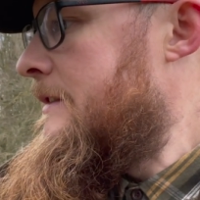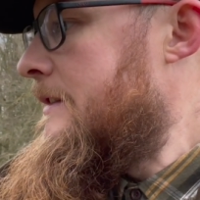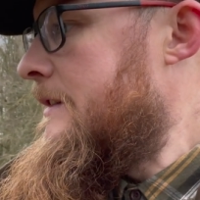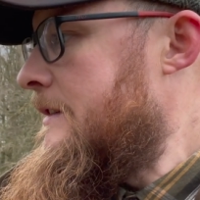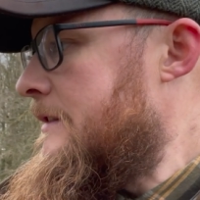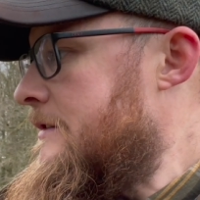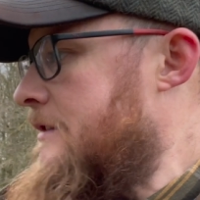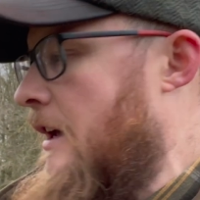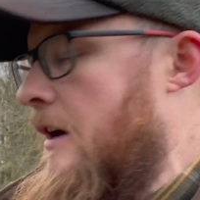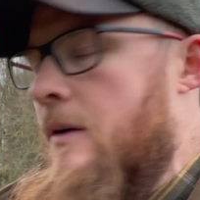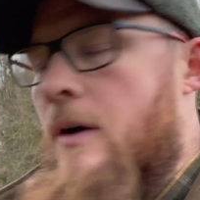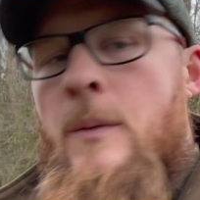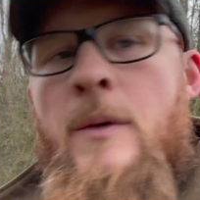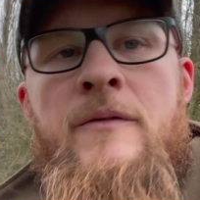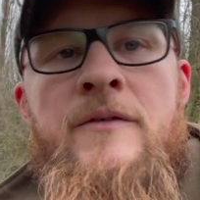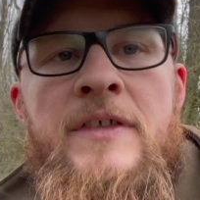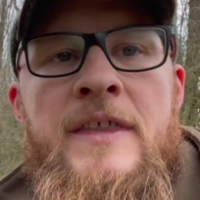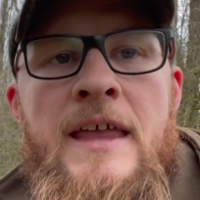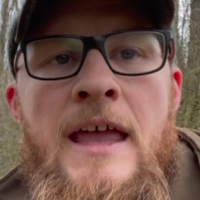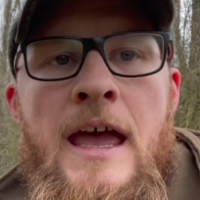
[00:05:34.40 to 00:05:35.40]
So I went
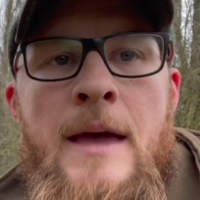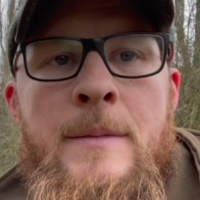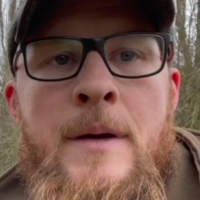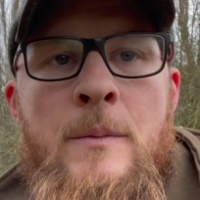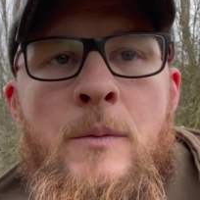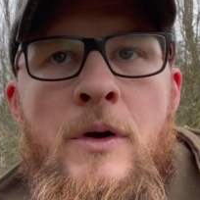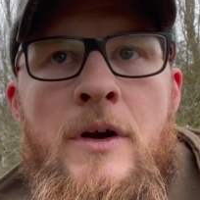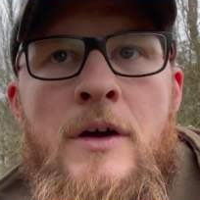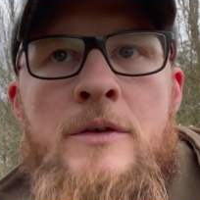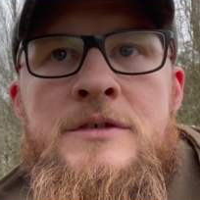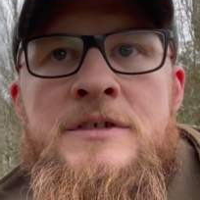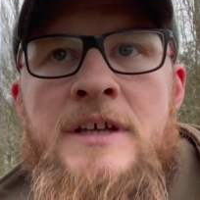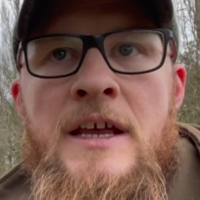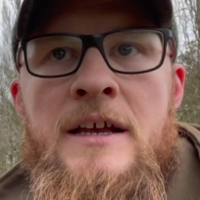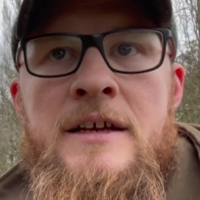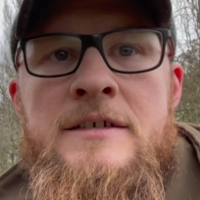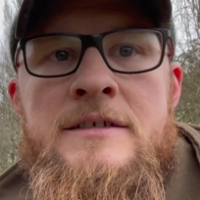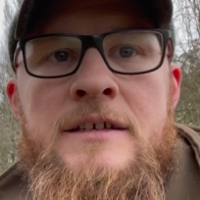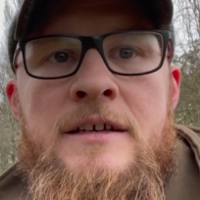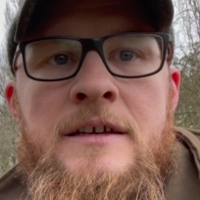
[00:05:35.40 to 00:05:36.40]
for the
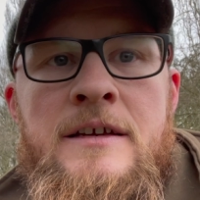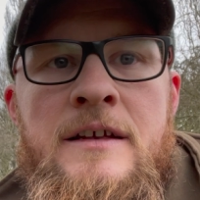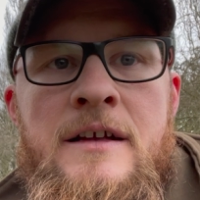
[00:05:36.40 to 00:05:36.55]
MM106.